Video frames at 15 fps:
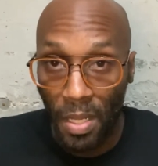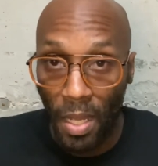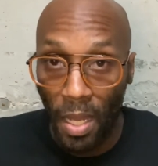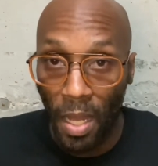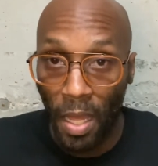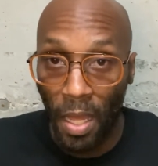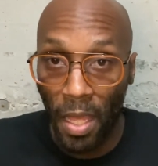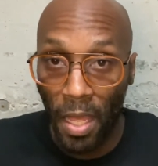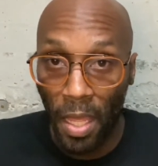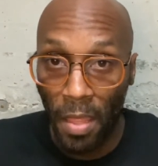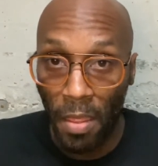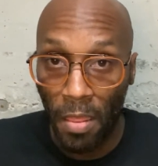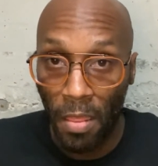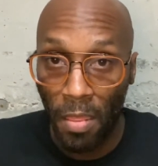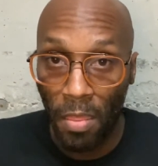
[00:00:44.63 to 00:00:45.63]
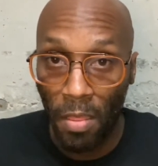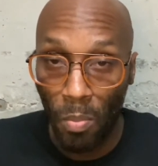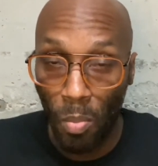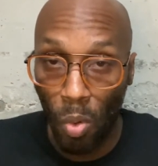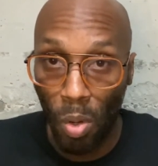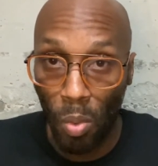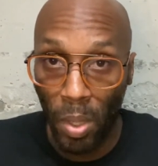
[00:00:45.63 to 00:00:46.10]
Uh, and the
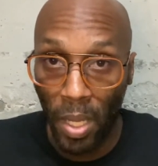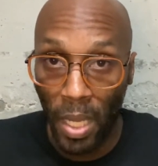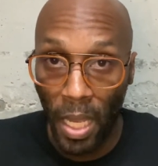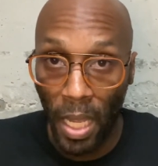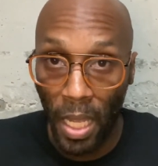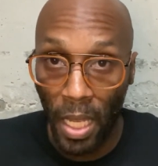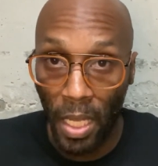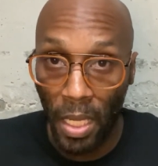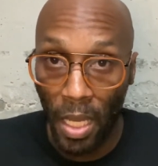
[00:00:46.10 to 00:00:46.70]
more we can